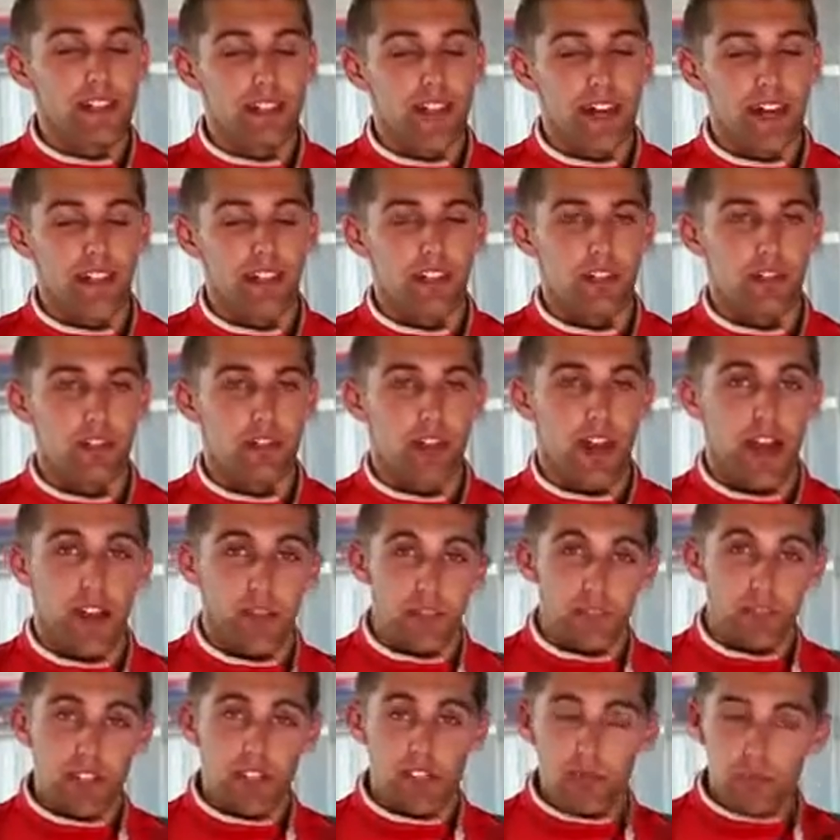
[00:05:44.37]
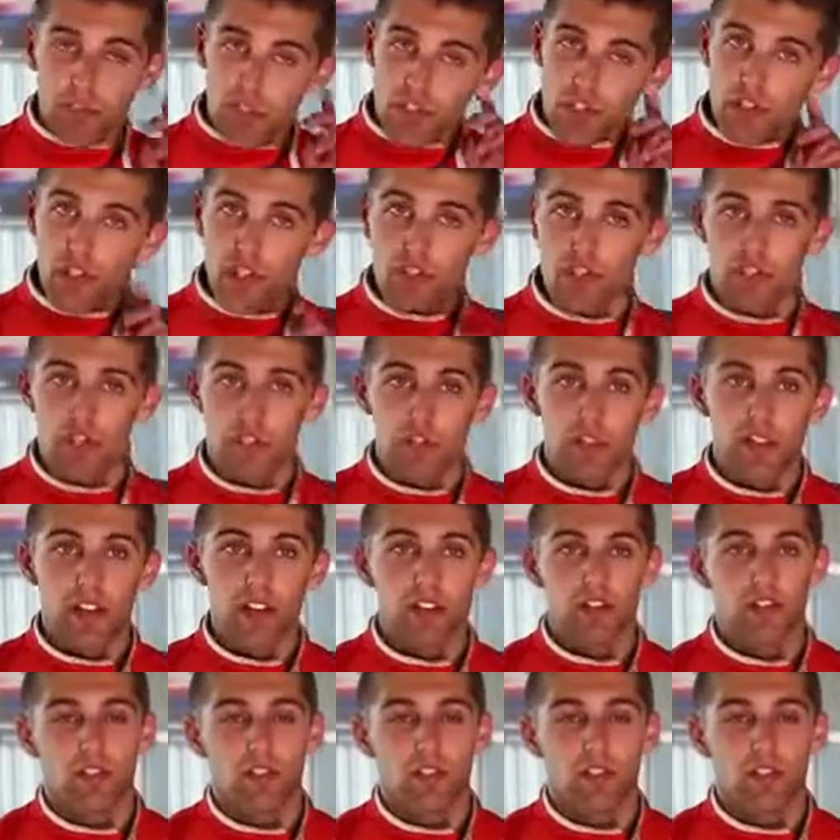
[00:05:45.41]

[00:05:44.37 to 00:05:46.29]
and you sort of have a less pressure to do that.